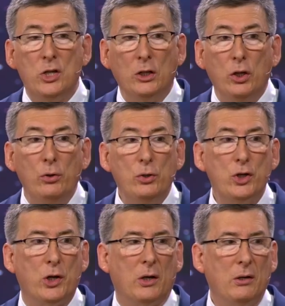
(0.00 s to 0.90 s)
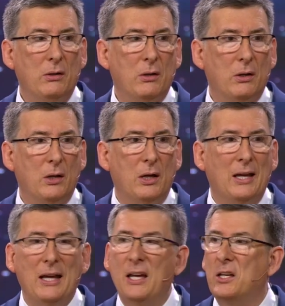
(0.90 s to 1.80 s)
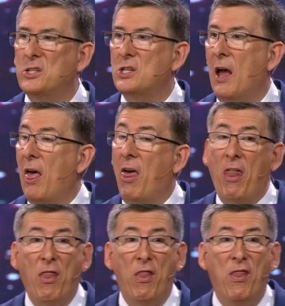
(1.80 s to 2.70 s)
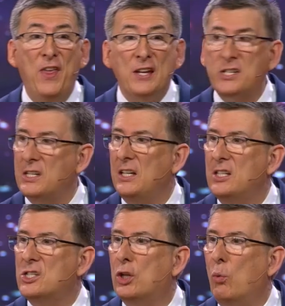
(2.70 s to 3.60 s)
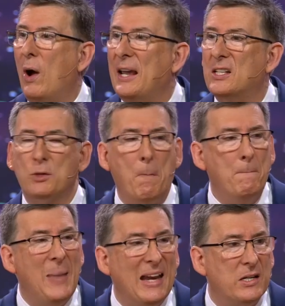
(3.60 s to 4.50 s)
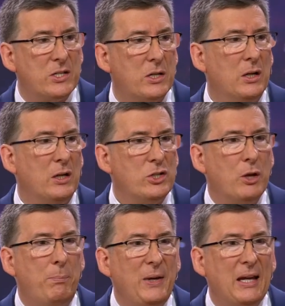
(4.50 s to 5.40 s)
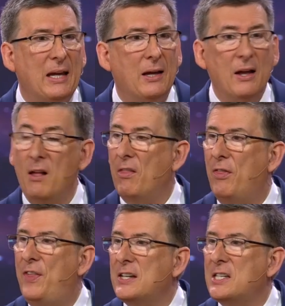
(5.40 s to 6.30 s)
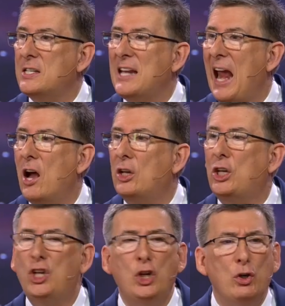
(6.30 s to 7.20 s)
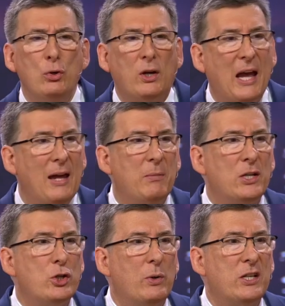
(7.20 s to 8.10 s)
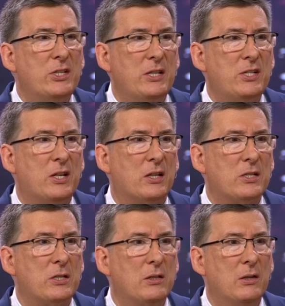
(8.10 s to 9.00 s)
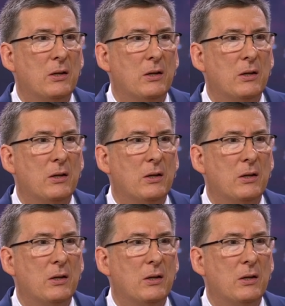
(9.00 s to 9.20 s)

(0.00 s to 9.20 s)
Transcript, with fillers: delusion is this is the way it's meant to be. This is how you came into existence.